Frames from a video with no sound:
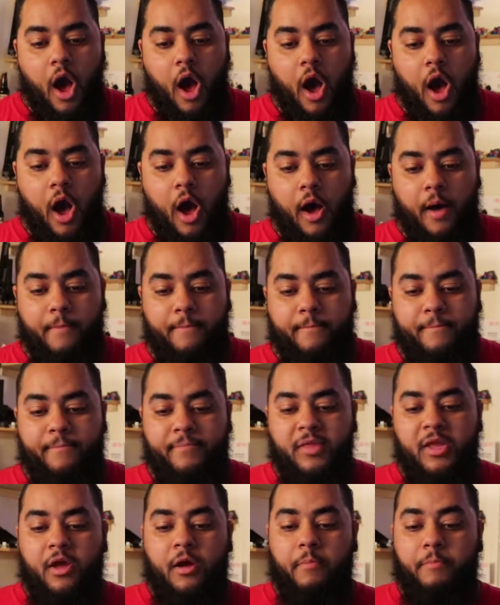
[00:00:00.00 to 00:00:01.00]

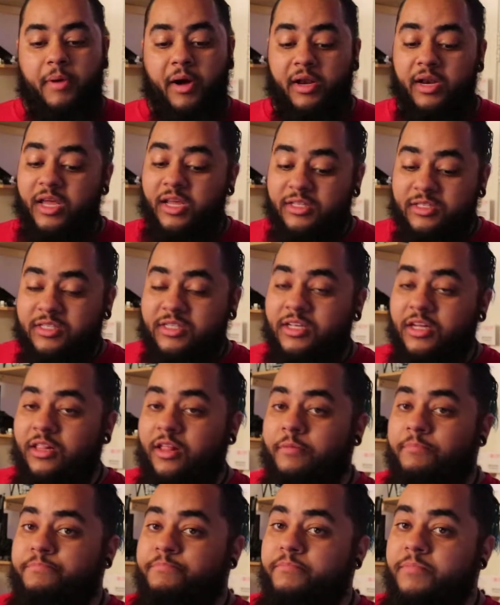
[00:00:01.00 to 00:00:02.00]
But it's
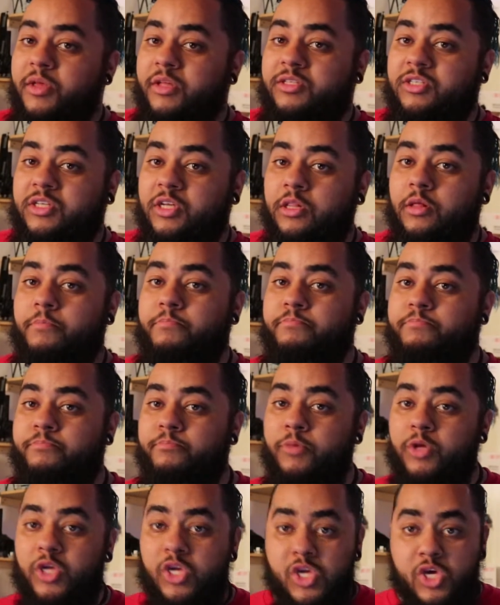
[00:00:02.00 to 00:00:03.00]
still
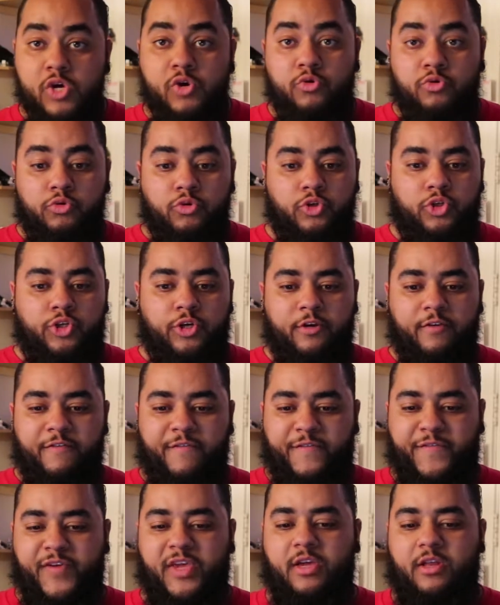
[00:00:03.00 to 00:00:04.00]
a huge
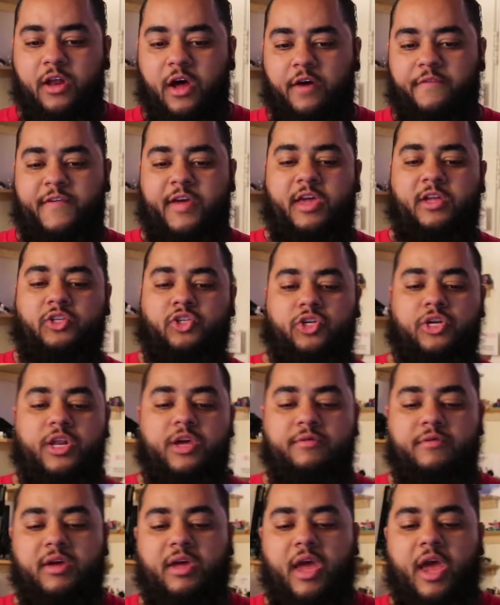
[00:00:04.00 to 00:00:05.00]
feat of
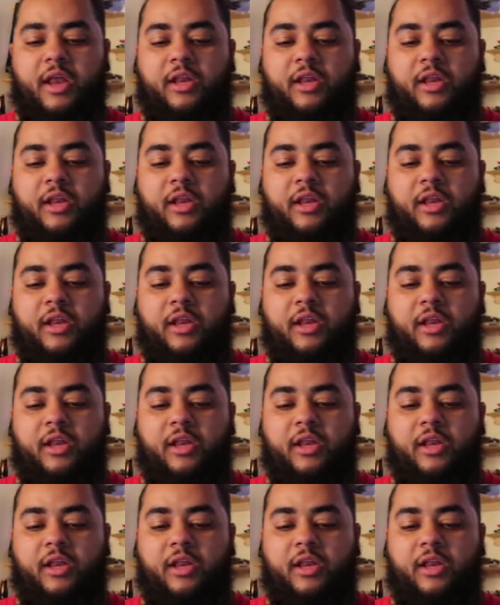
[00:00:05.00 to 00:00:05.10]
engineering,